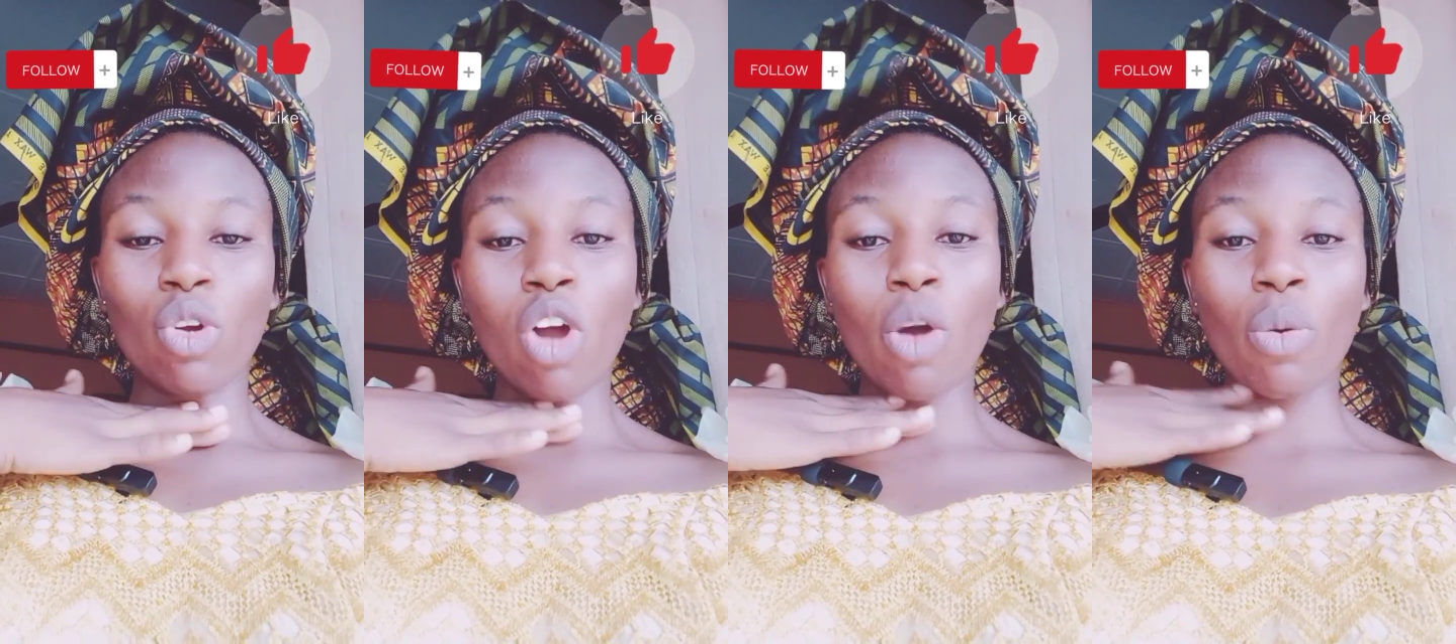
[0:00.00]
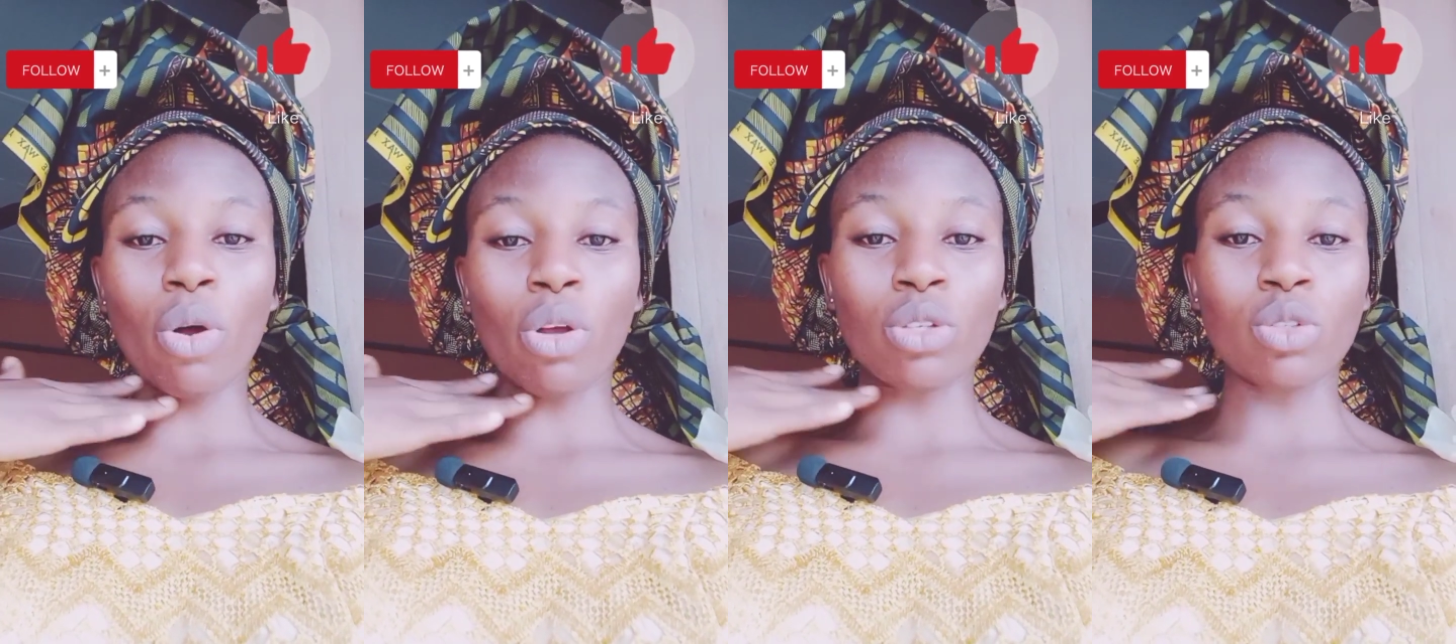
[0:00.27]

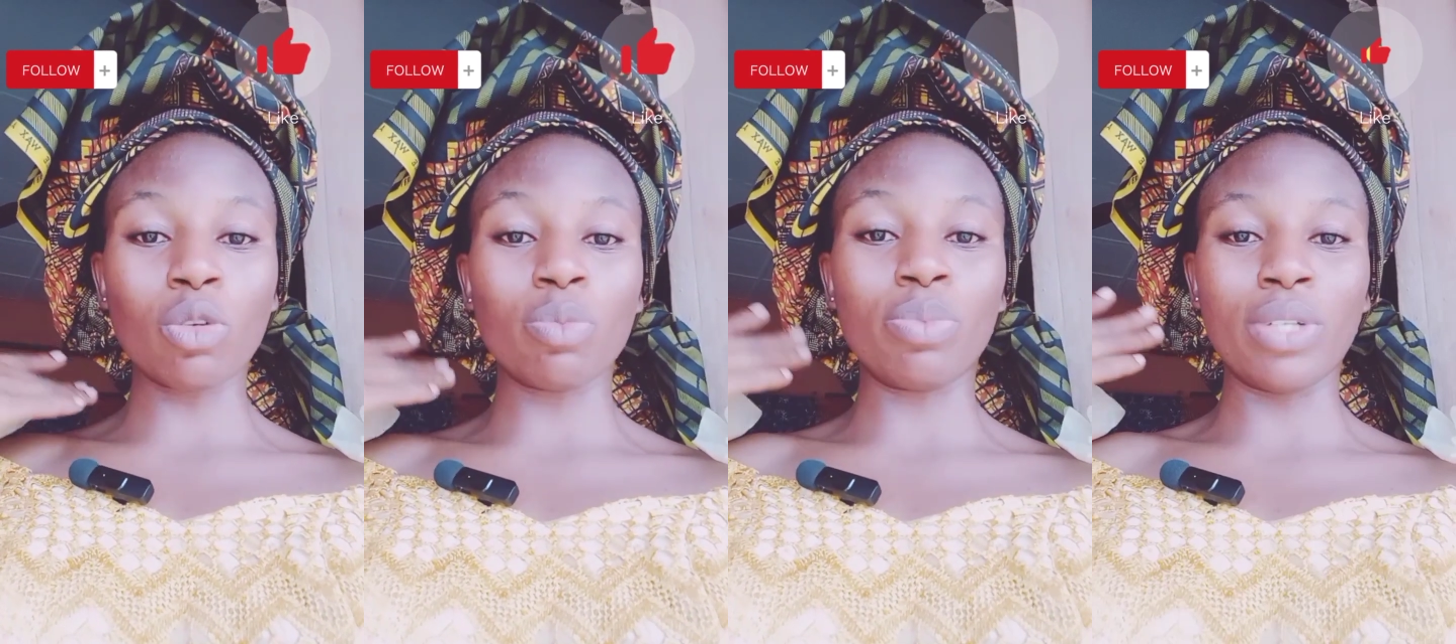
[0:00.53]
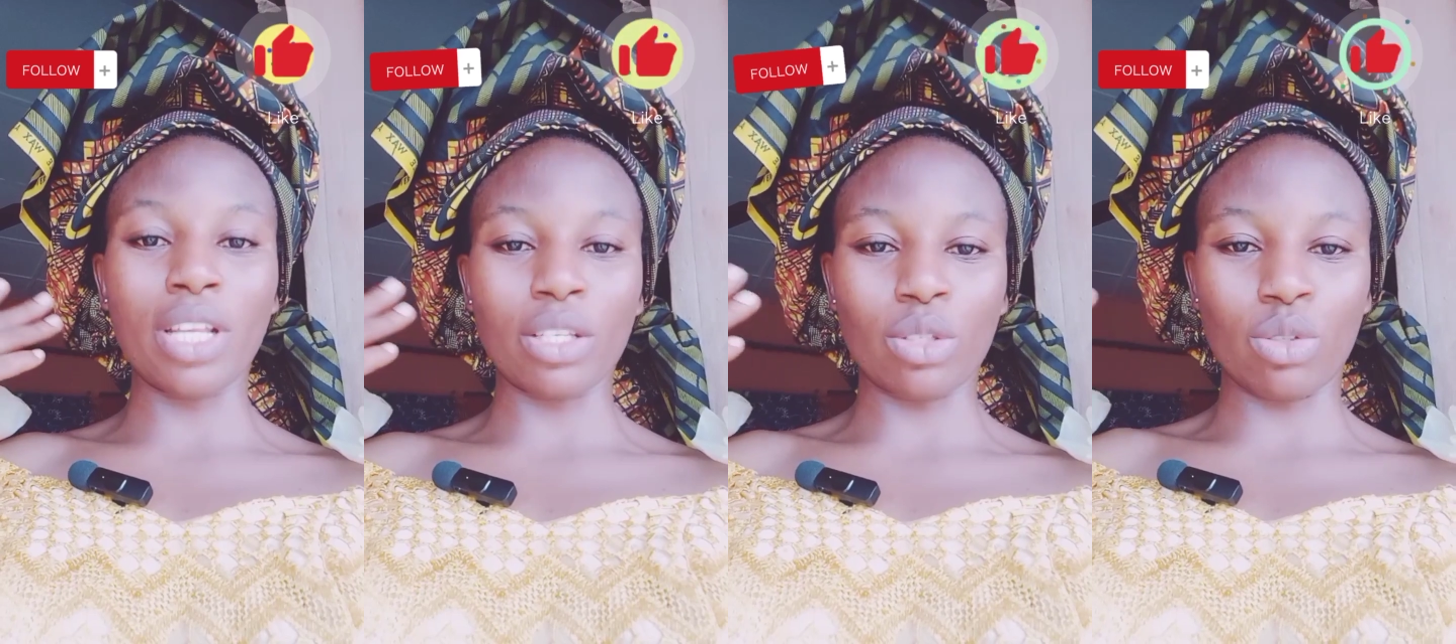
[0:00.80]
God will also
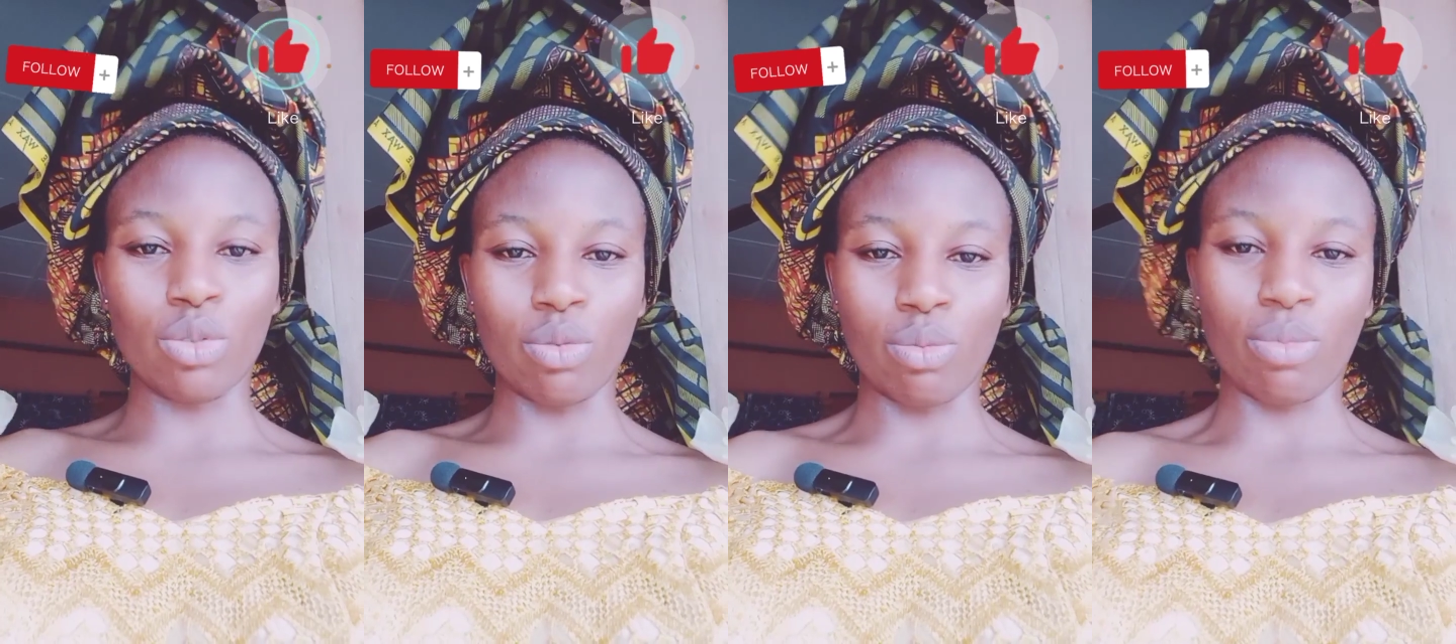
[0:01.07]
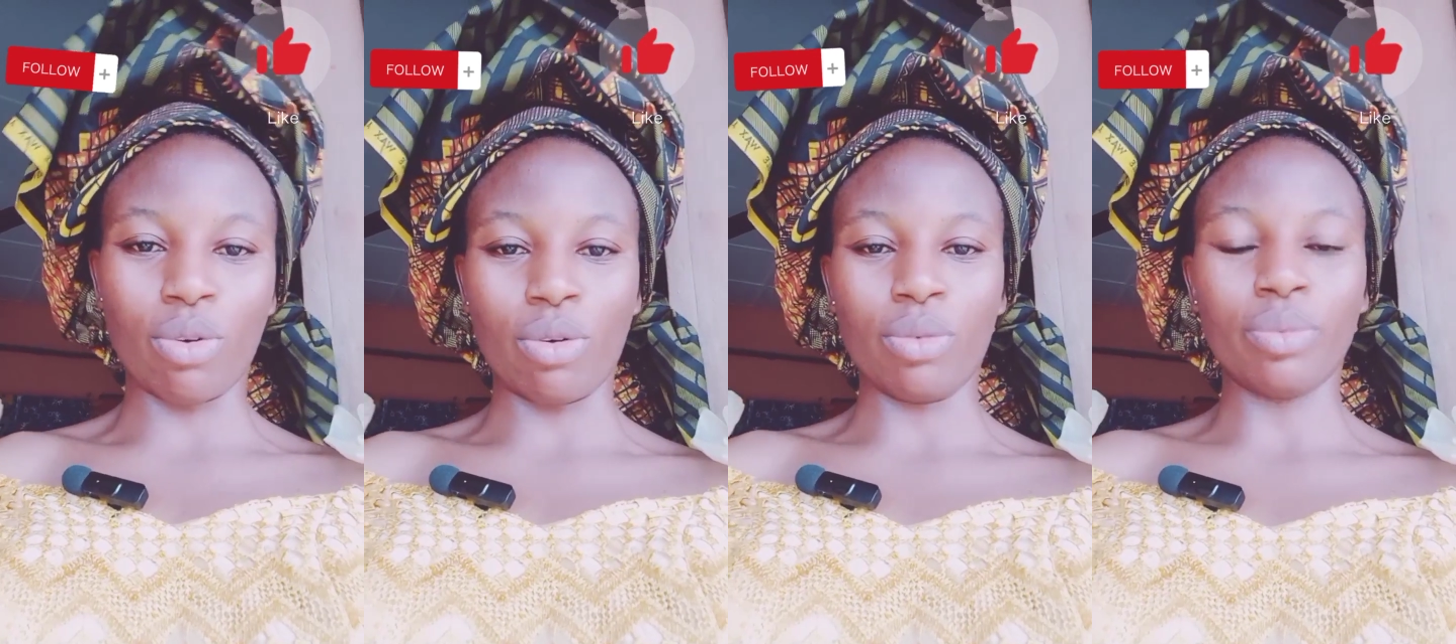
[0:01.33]
bless you
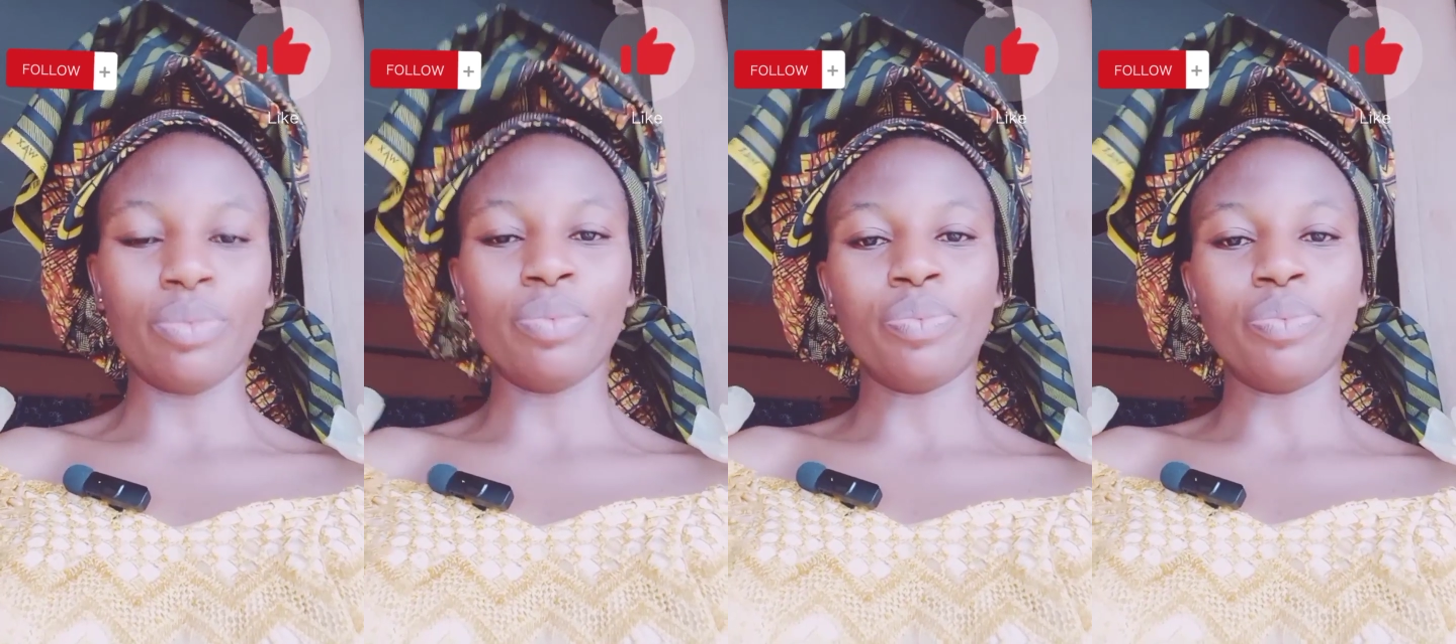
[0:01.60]
more.